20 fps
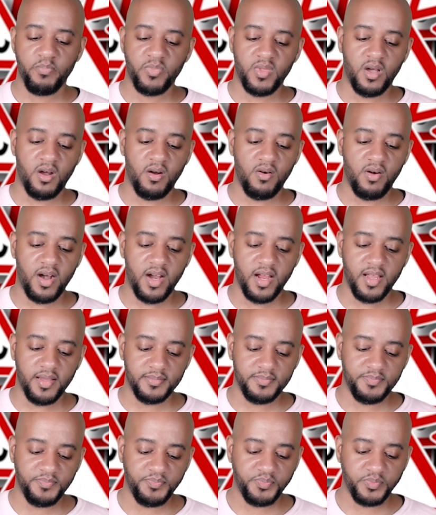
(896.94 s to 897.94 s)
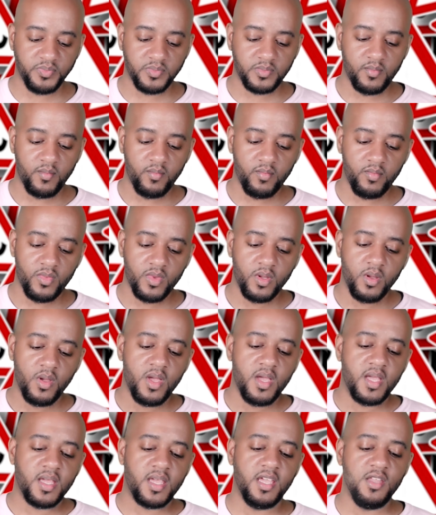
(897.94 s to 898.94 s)
All right.
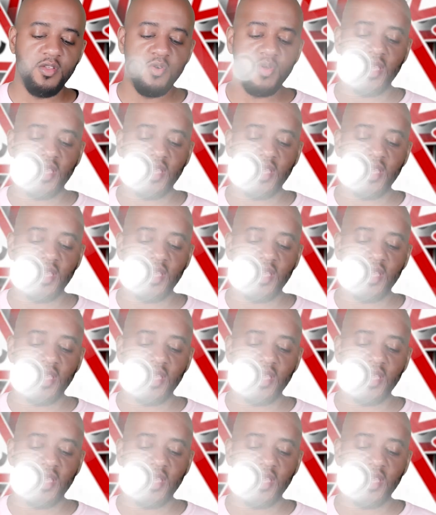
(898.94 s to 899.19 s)
Can you